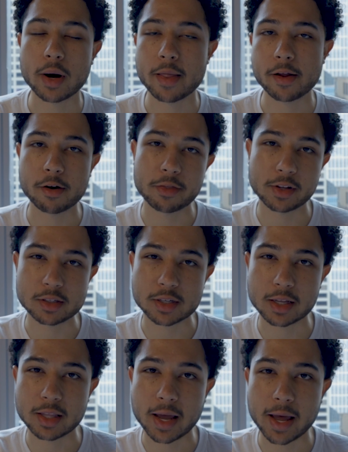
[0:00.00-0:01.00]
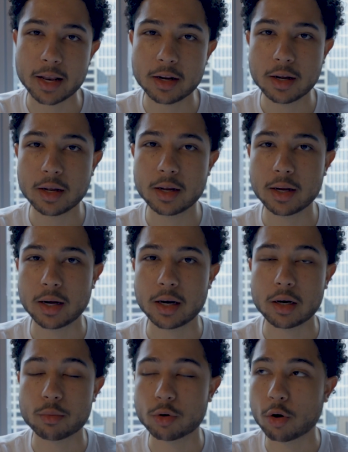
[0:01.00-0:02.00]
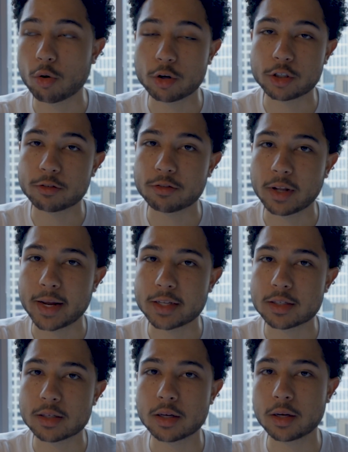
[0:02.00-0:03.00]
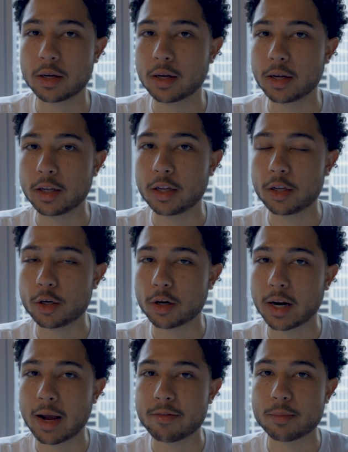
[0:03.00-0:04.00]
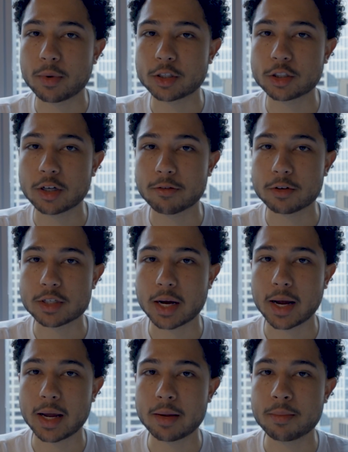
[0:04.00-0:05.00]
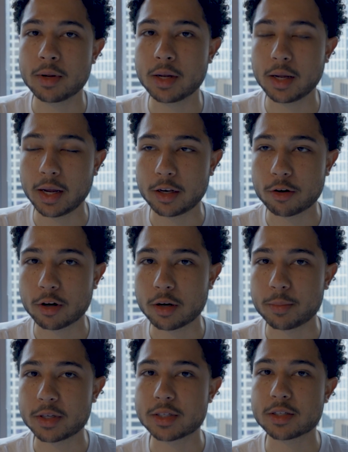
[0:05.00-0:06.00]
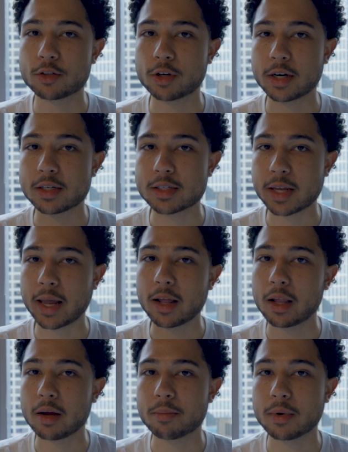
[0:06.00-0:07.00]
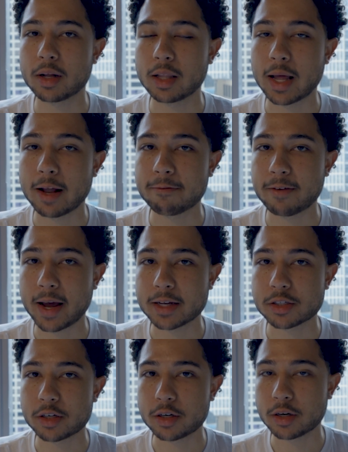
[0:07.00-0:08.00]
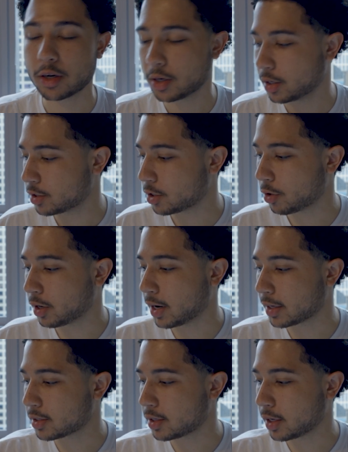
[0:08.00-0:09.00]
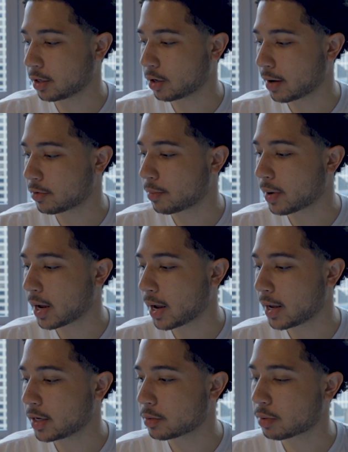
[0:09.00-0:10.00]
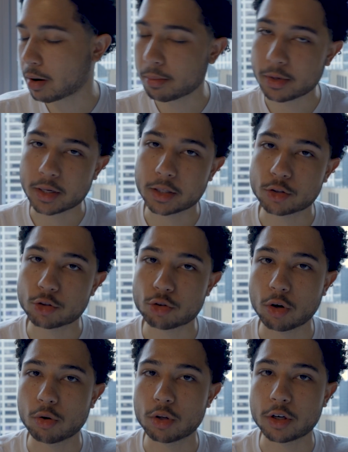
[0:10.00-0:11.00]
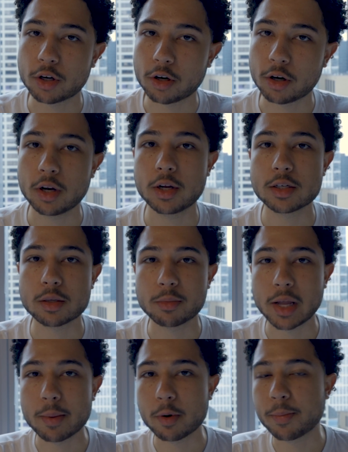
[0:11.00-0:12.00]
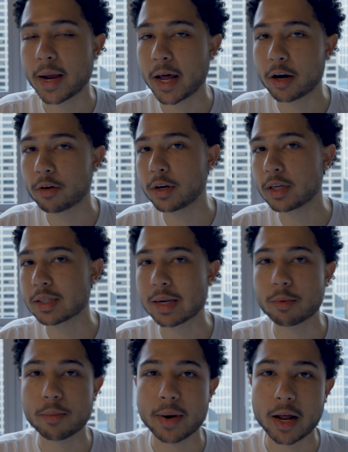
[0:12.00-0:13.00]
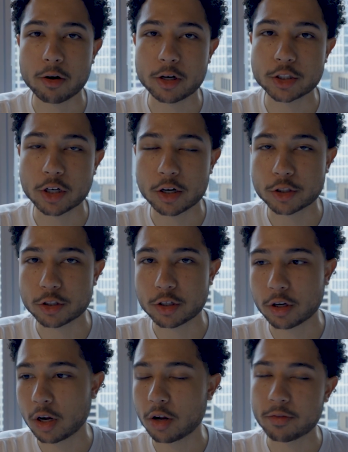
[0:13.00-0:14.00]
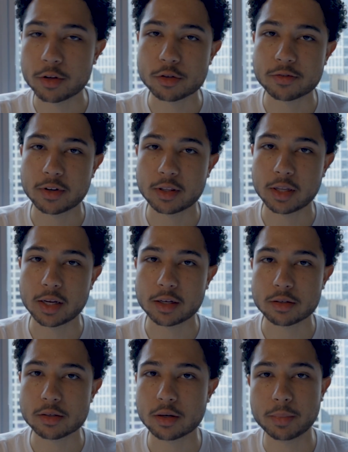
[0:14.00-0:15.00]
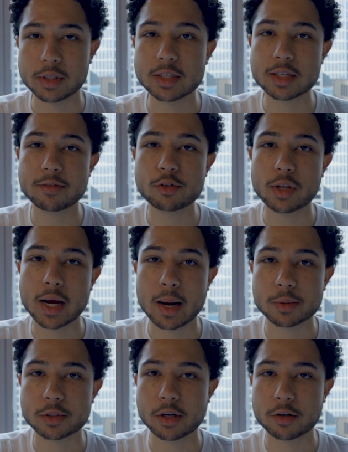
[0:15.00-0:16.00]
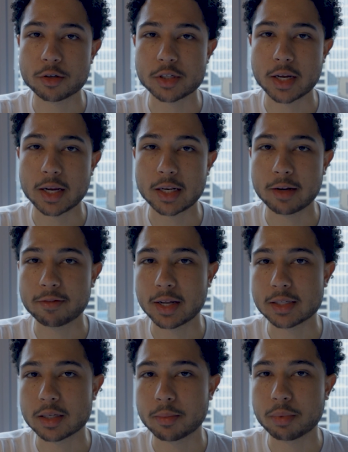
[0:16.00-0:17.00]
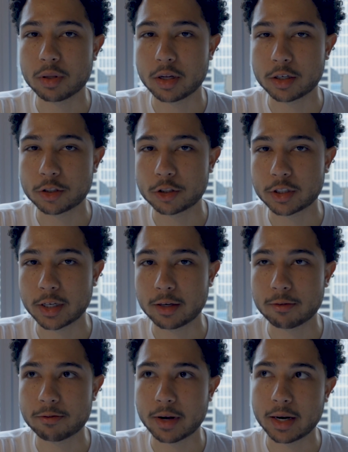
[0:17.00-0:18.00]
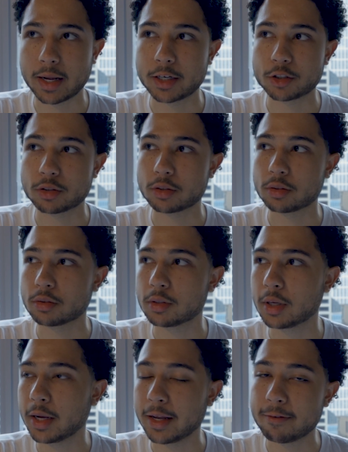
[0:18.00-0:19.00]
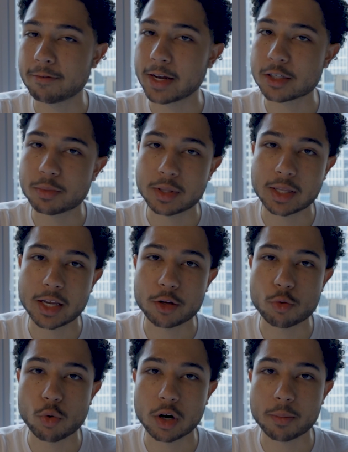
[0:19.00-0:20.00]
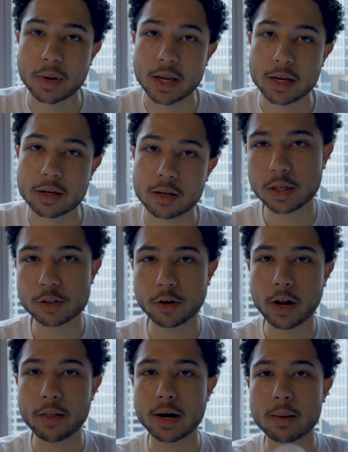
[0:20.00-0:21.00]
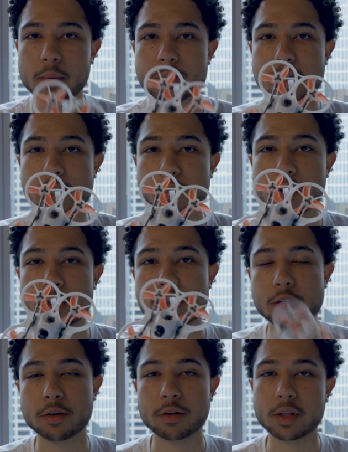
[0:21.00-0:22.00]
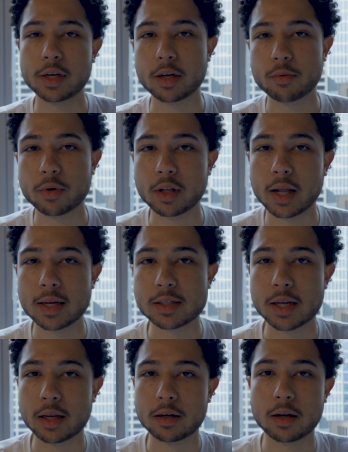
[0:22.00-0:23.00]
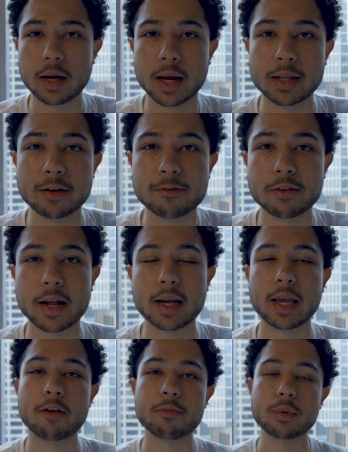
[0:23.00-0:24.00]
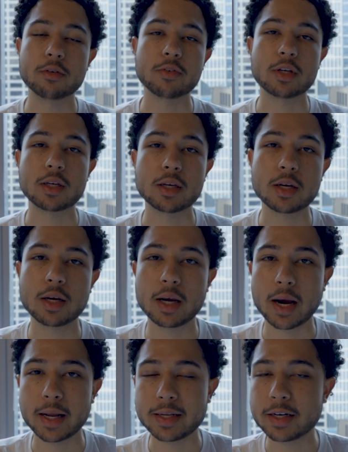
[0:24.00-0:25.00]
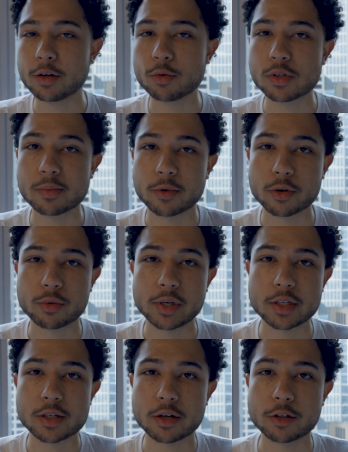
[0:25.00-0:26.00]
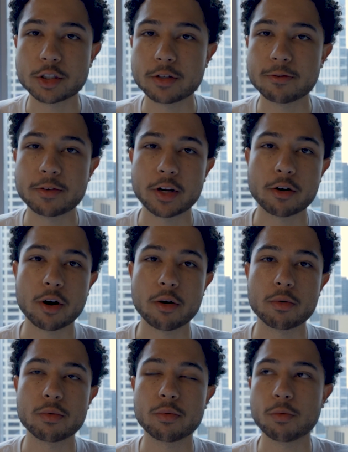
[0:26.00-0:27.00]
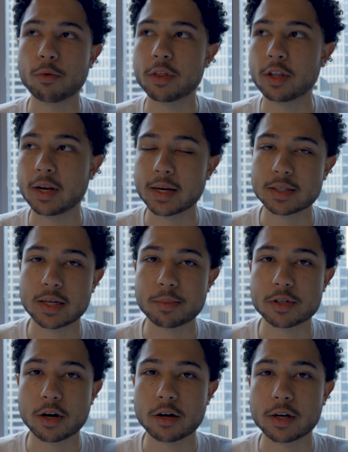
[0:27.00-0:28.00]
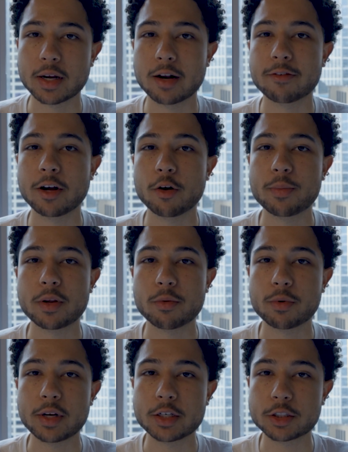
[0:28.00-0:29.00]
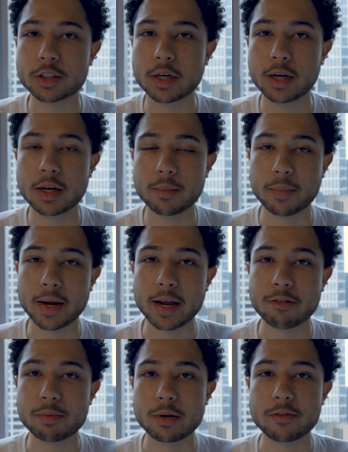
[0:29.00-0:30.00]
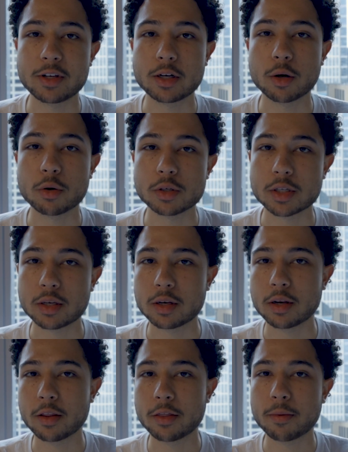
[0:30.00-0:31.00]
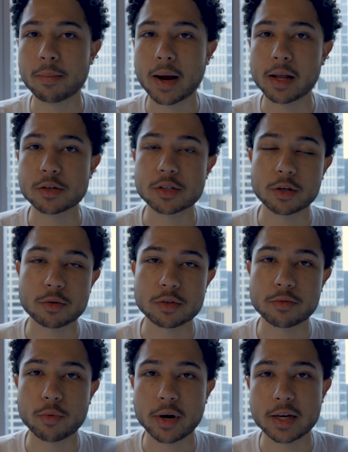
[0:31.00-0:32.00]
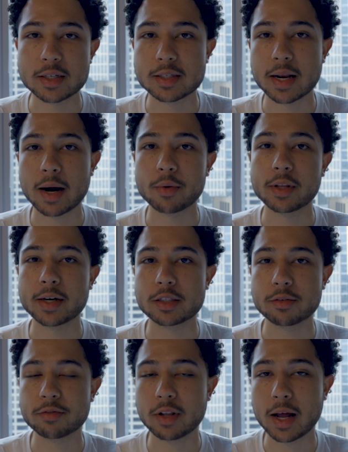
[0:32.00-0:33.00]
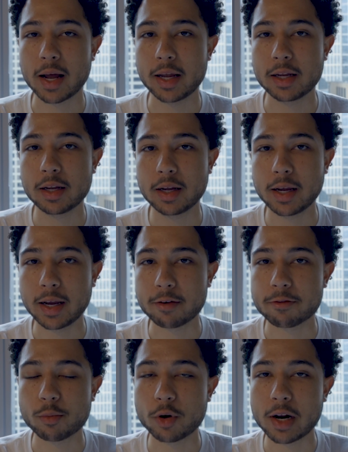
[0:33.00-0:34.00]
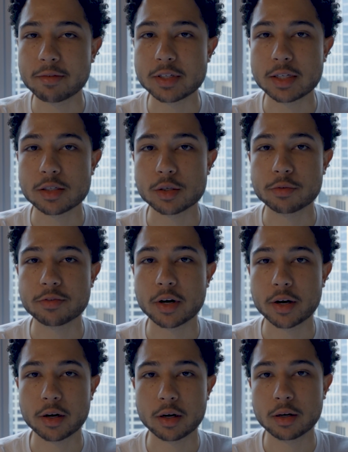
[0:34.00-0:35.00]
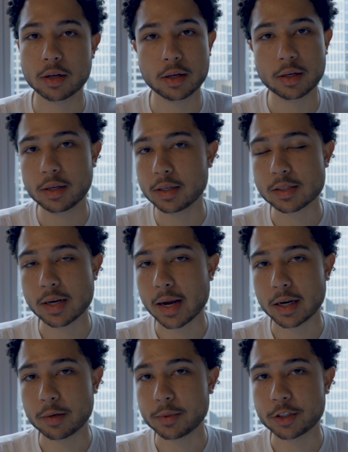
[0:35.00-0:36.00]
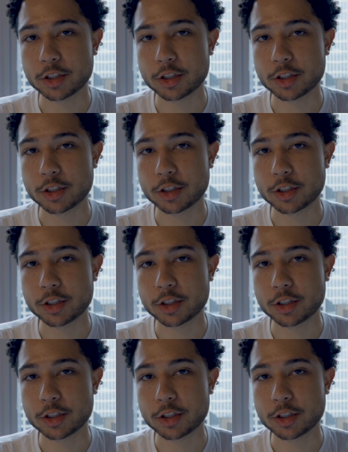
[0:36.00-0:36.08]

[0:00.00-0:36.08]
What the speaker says: on there and things like that, record your flights, you're going to have a much tougher time and you're going to be trying to scale up a lot faster. So the next thing you'll have to buy is probably a controller, some LiPo batteries, LiPo battery charger, and all of those fun things. But this gives you the option to understand if that's a plunge and financial investment that you want to make. So now that I'm obsessed with this little thing and realize that I love flying FPV, I need to do some more research and figure out what the next steps are to kind of help me reach my FPV goals and the milestones of ways that I would like to fly. And from what I've seen so far, it's not going to be